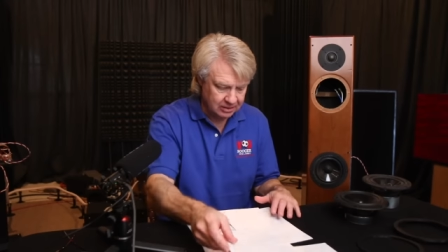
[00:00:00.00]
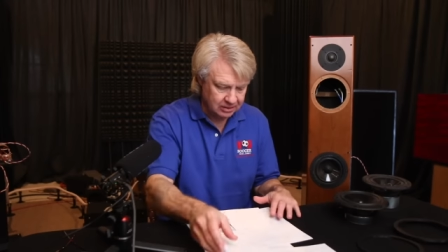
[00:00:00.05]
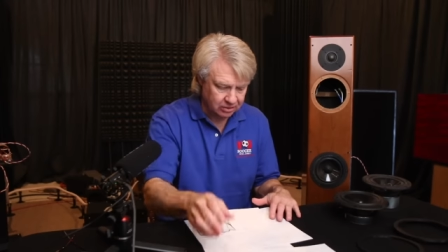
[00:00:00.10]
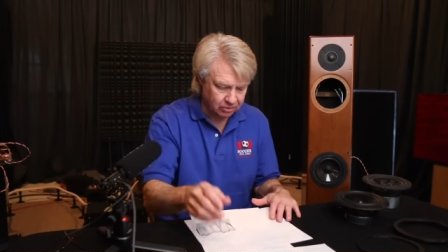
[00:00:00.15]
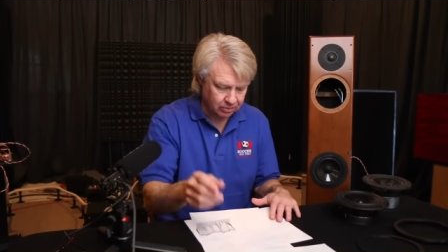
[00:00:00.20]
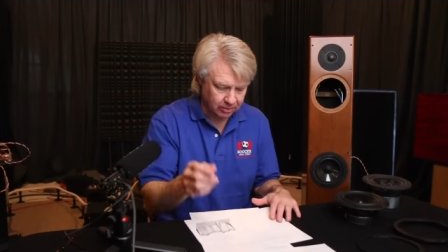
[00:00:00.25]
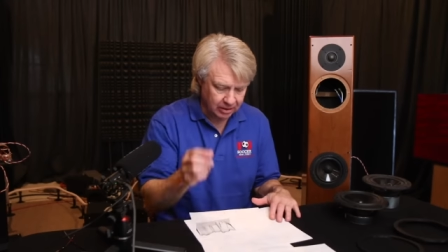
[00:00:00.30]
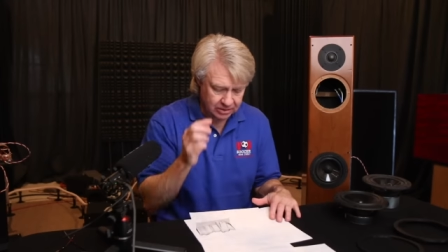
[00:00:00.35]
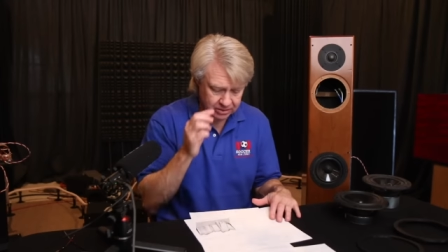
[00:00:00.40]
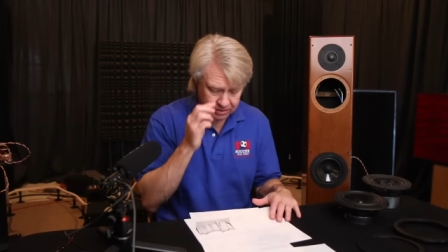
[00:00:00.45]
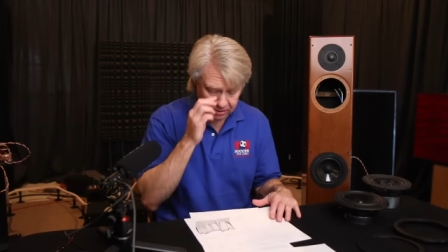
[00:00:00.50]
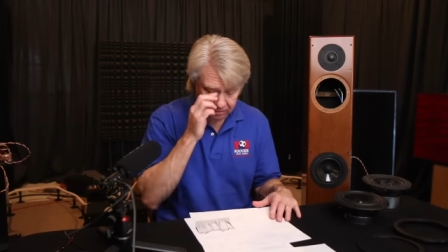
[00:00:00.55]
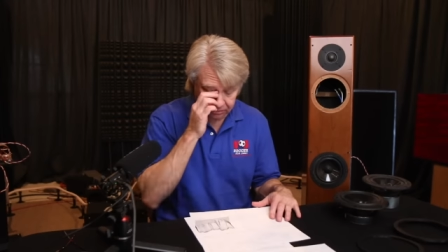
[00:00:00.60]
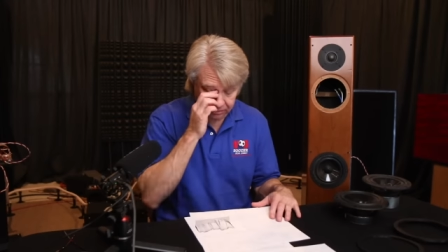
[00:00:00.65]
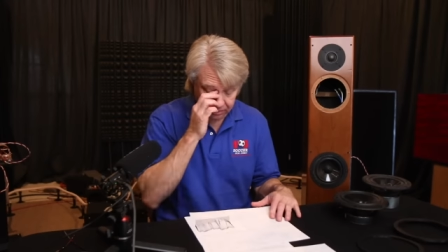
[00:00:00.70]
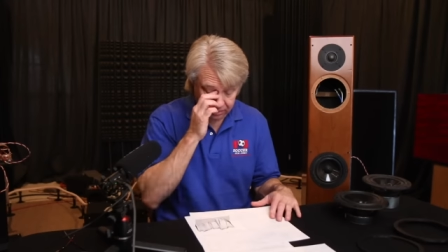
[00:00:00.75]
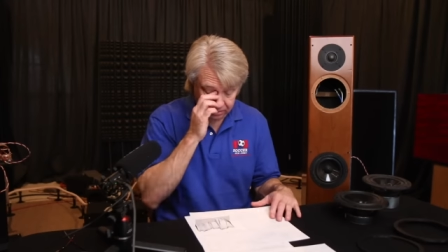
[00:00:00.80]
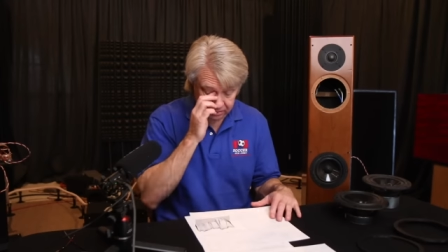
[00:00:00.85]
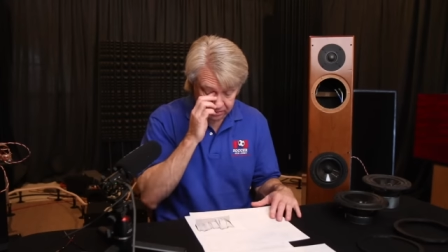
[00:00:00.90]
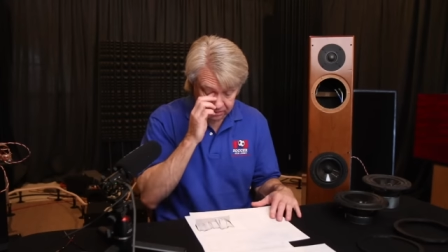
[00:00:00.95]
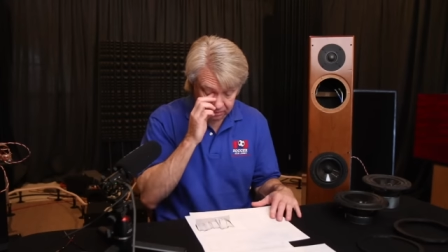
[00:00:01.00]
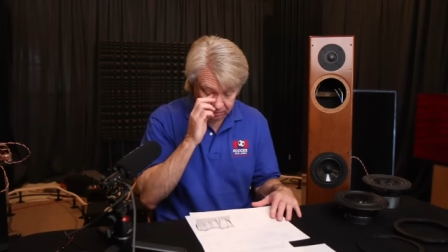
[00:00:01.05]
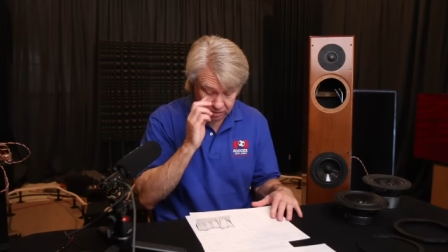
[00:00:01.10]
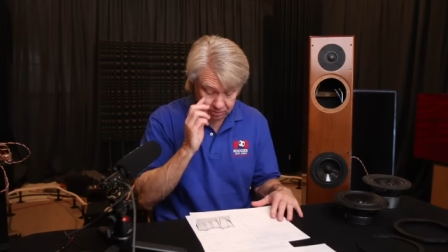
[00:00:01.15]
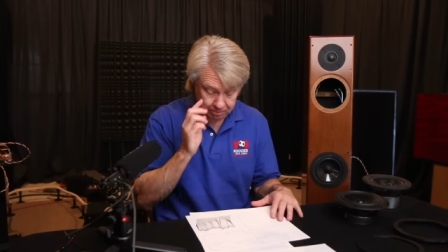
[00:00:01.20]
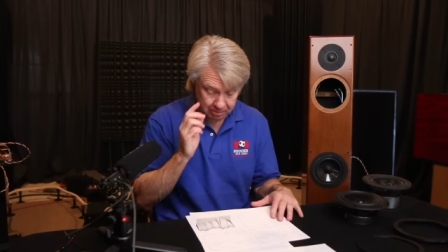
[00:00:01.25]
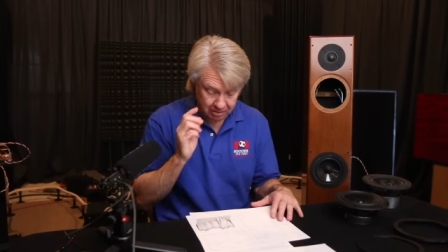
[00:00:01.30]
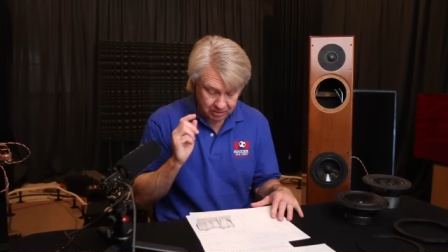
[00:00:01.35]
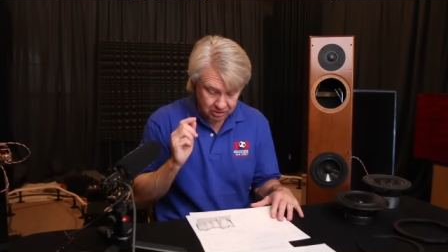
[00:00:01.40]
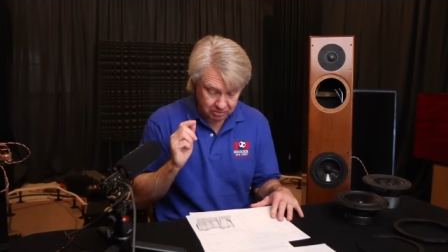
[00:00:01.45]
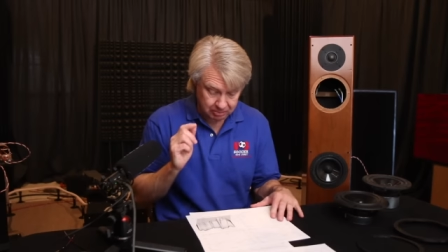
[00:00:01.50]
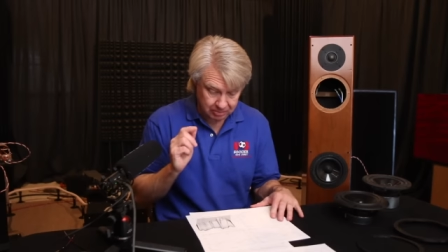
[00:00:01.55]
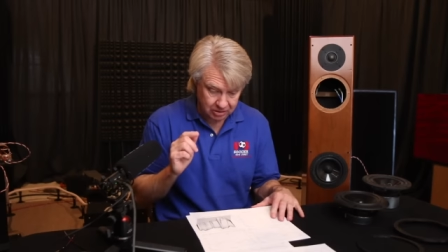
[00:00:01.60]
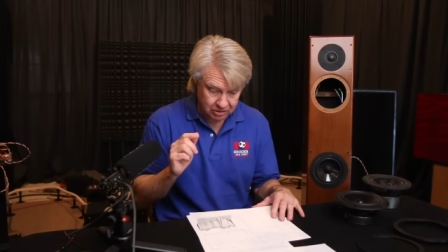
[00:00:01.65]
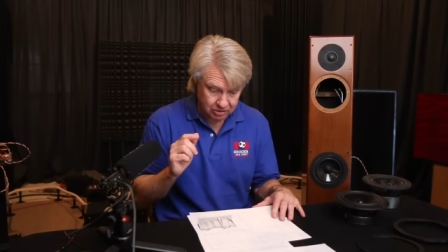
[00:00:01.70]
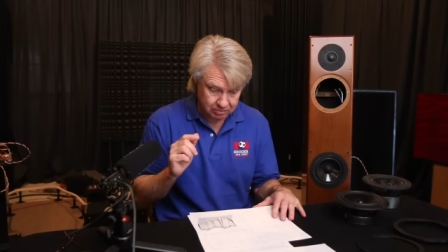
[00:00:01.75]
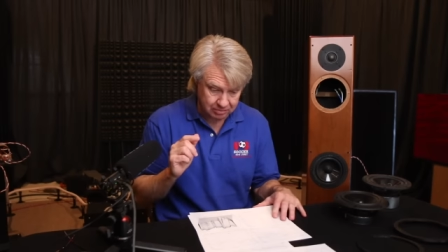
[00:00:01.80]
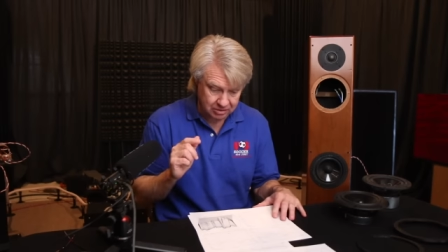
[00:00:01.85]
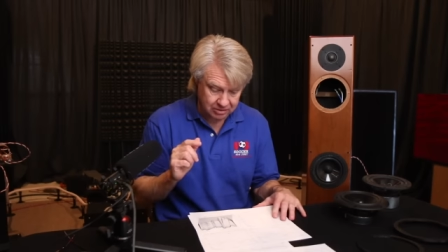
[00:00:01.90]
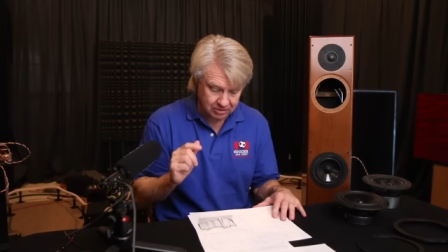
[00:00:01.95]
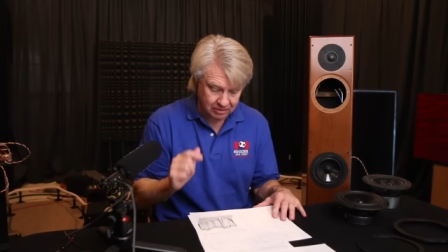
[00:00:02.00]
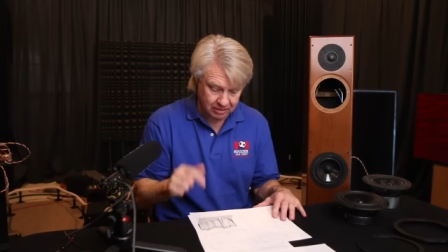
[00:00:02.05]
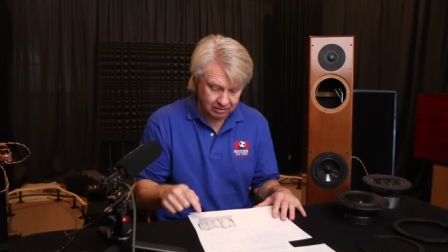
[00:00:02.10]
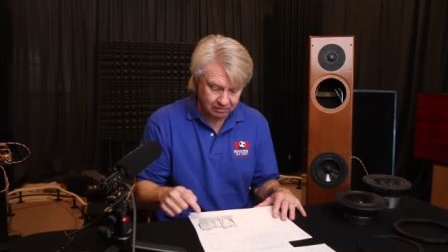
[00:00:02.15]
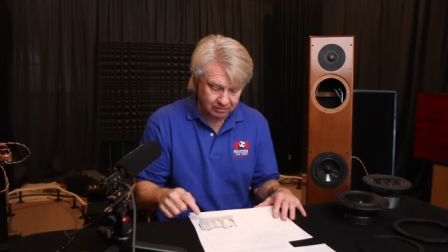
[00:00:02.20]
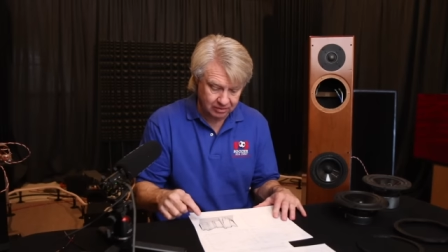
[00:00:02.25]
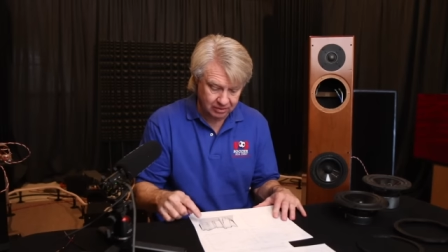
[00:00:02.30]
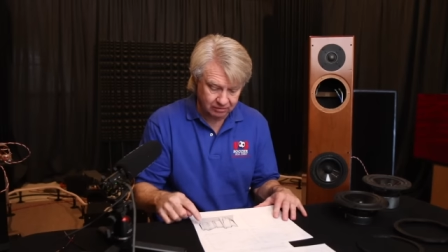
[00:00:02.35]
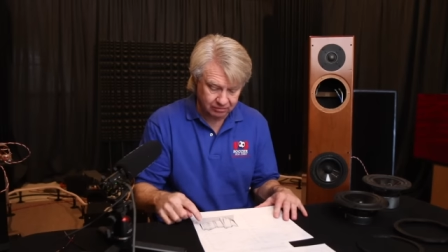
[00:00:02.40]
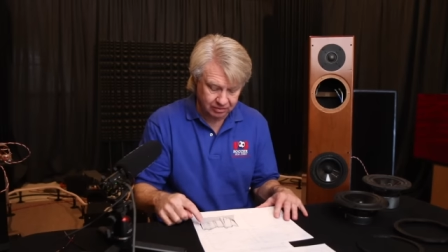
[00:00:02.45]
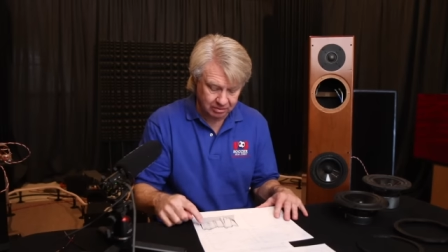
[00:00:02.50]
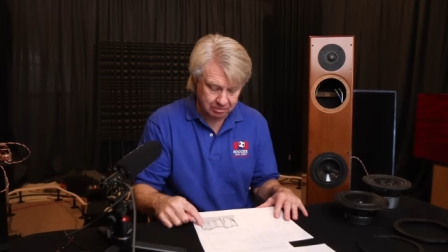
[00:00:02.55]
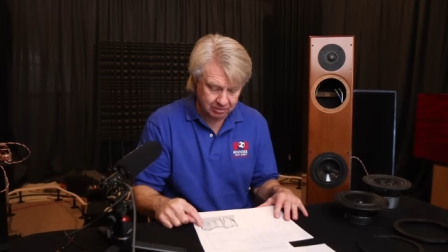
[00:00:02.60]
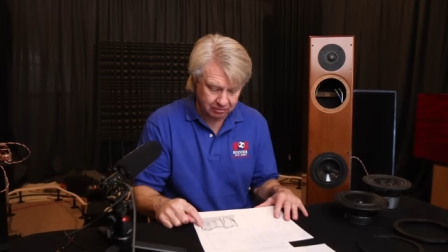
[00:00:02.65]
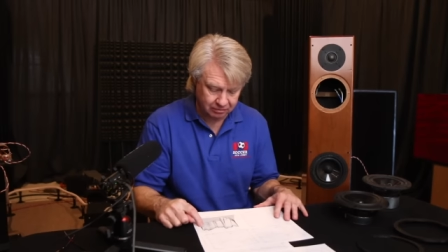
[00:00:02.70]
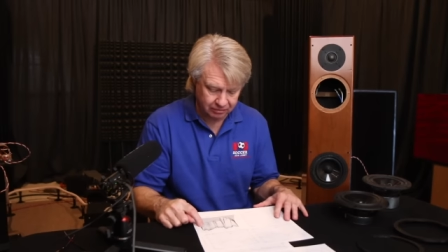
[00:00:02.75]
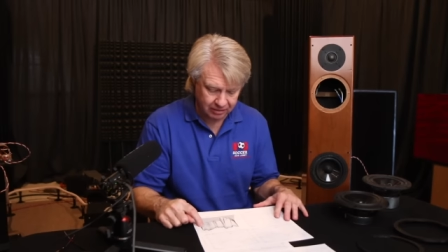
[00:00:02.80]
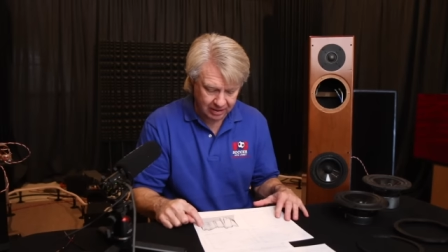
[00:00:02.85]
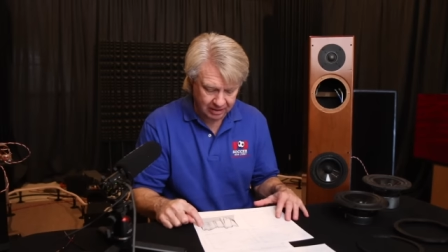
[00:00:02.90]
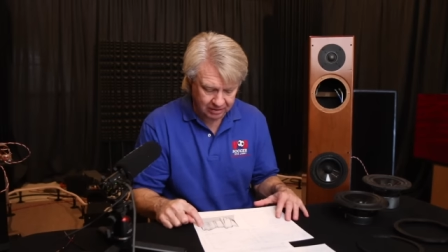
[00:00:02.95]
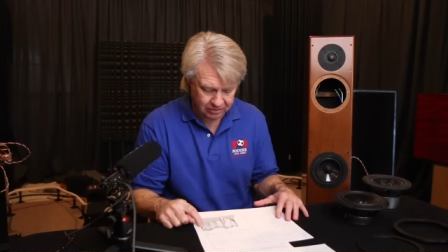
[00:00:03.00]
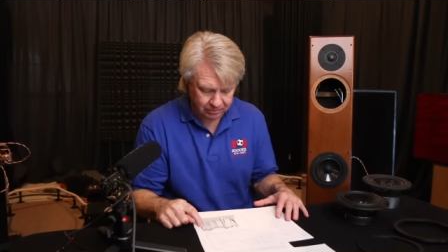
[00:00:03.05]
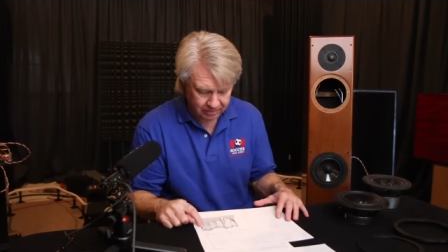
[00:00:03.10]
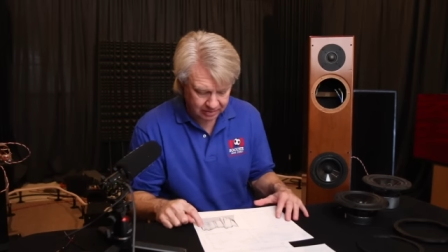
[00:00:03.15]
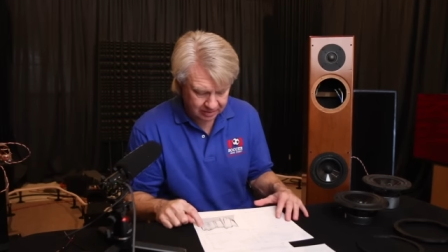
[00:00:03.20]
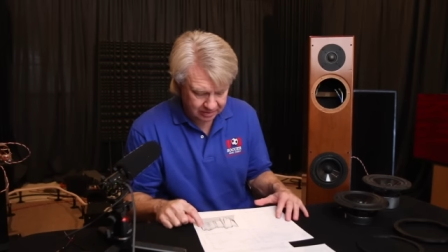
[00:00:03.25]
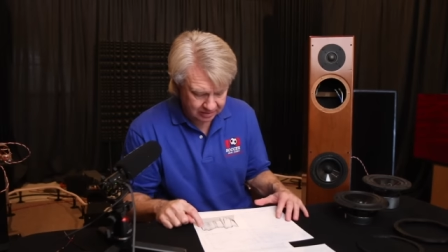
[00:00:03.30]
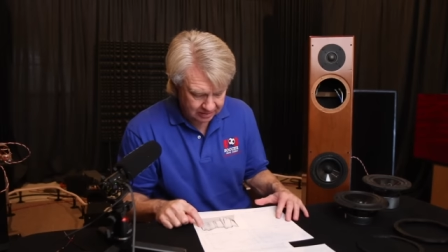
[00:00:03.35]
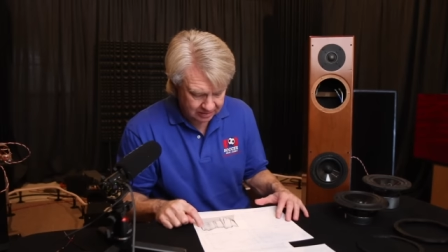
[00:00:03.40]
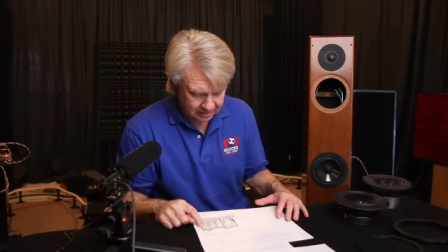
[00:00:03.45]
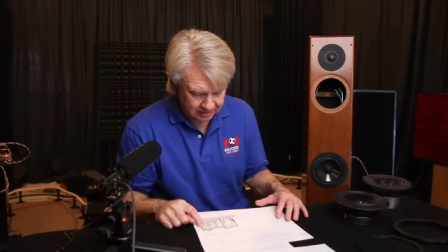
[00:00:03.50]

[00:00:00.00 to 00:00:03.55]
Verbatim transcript: the rest of the frequency response measurements of it from the factory.